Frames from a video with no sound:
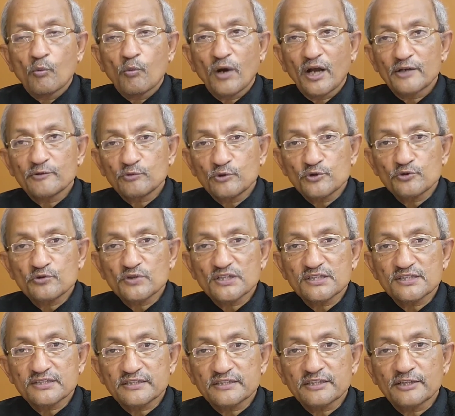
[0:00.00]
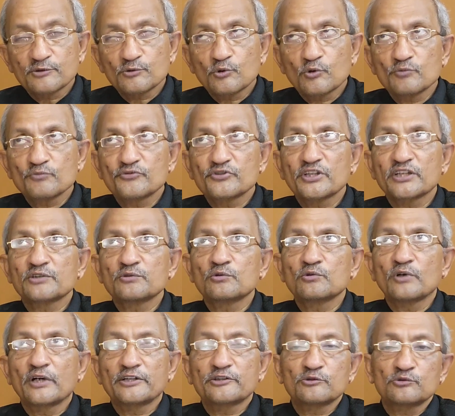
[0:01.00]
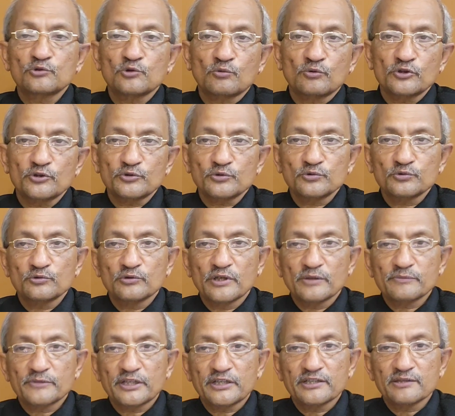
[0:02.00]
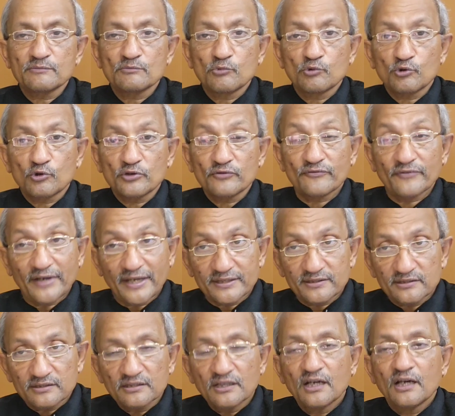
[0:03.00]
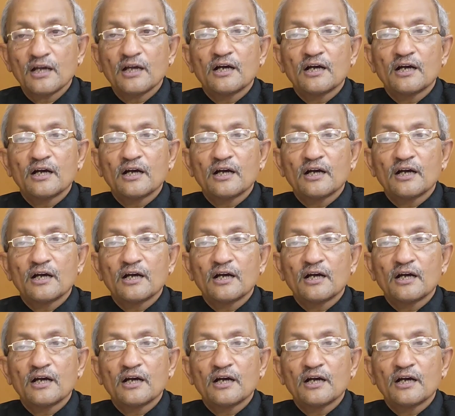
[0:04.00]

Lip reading: why would you just sit at home saying, oh, I don't know what to do, I'm getting bored, when